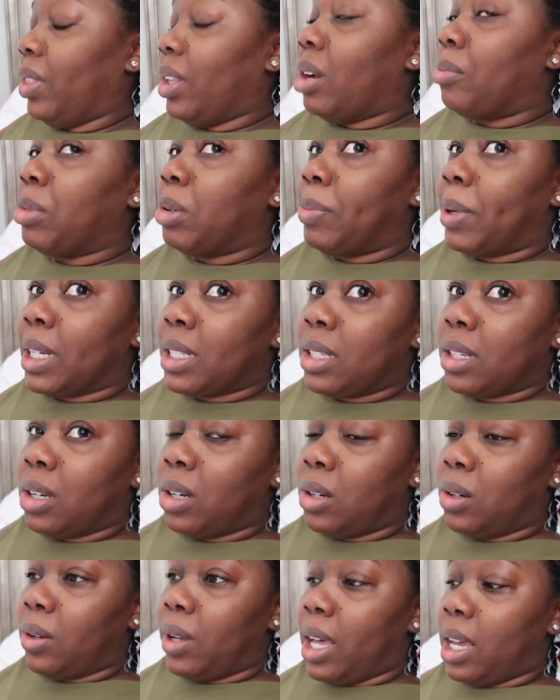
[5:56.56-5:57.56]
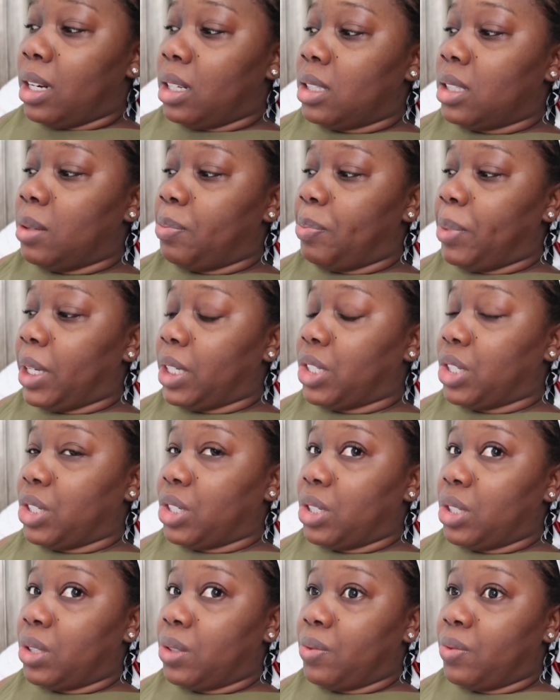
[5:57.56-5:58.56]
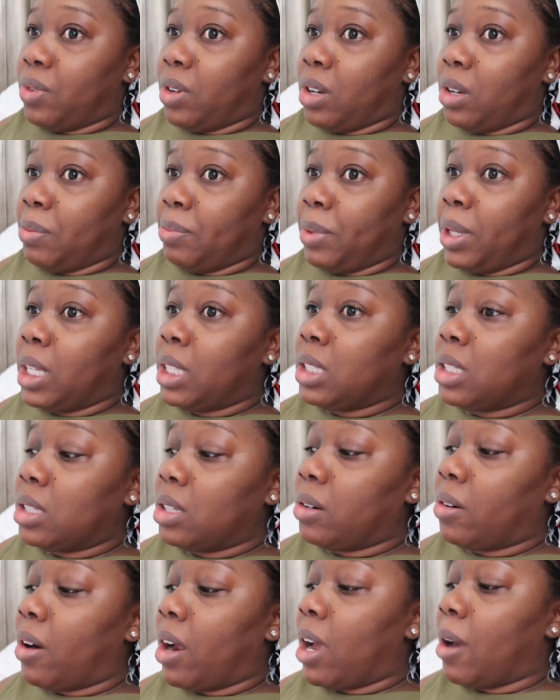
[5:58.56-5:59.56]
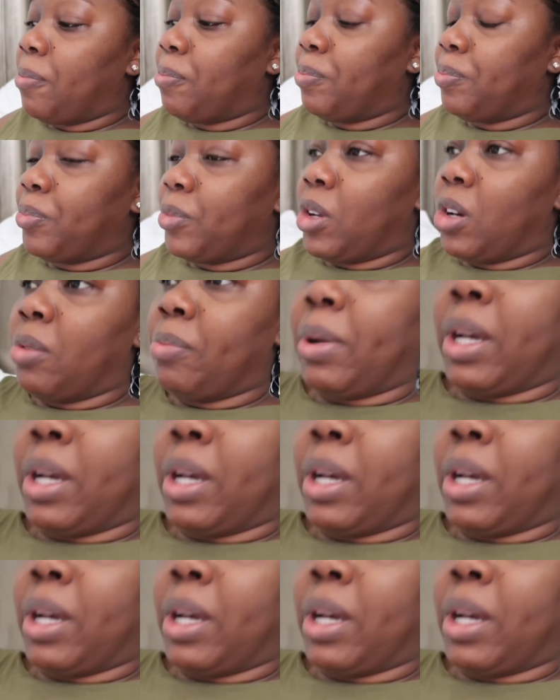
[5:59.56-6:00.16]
I'm about to go edit some pictures from Instagram on